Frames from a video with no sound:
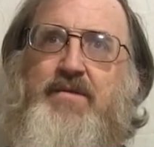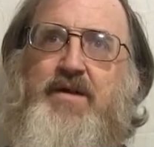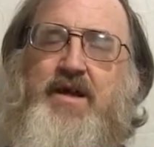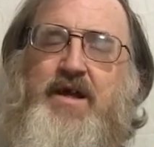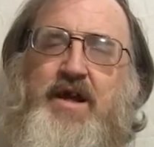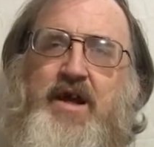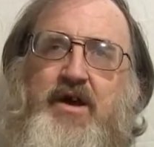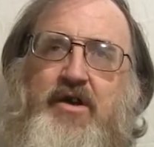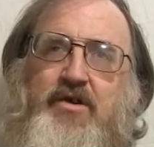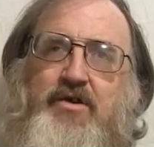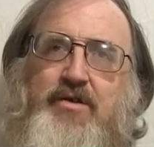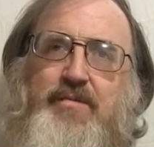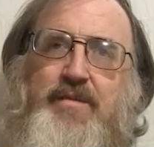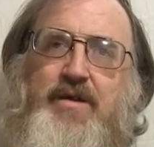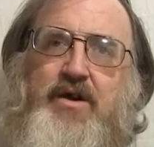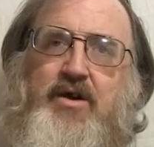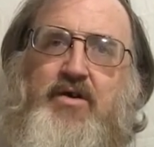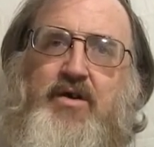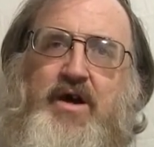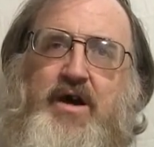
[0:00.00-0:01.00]
encounter them
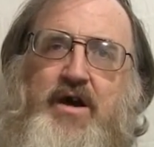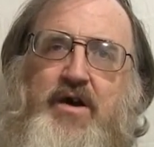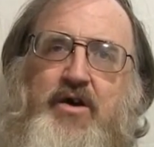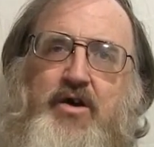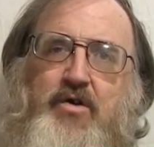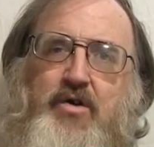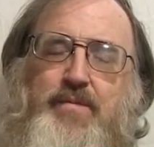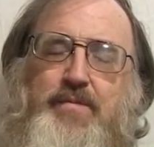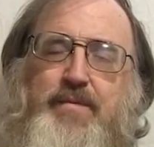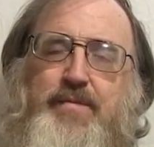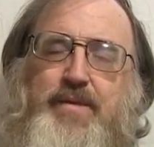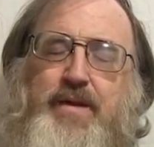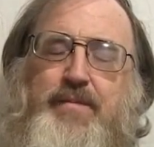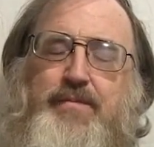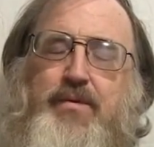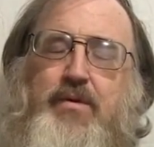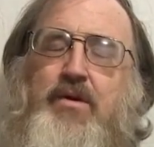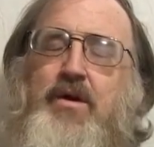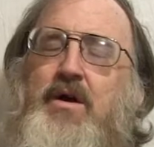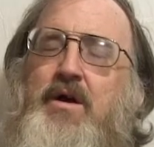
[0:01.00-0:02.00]
in a crowd or group of
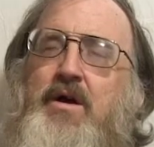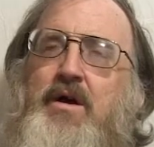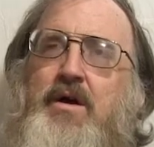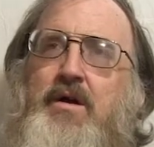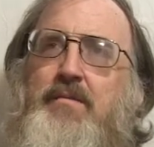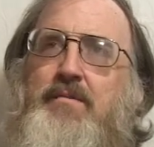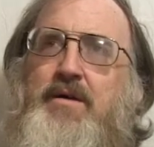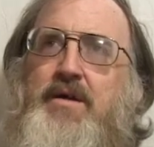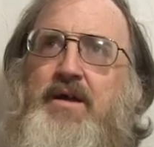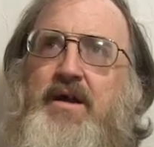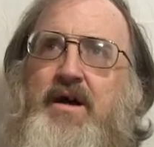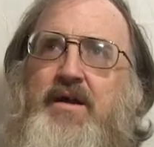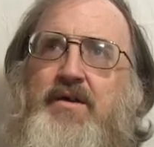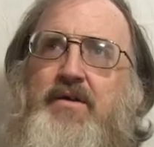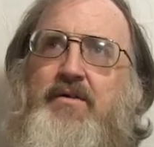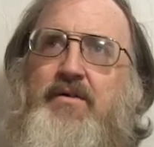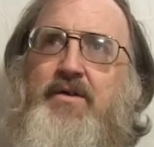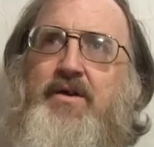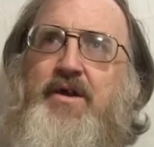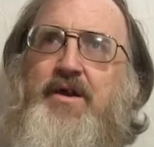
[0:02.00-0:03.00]
people, but
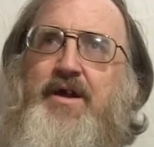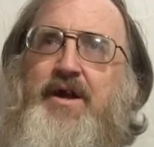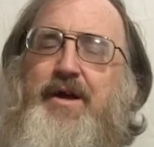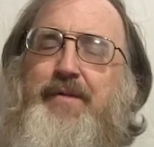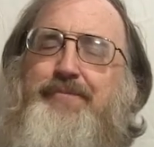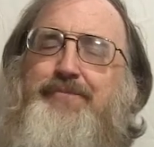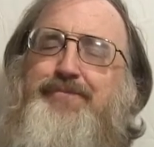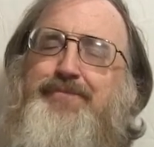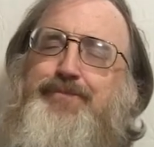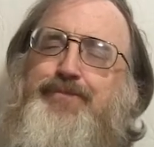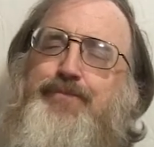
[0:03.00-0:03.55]
not know their name.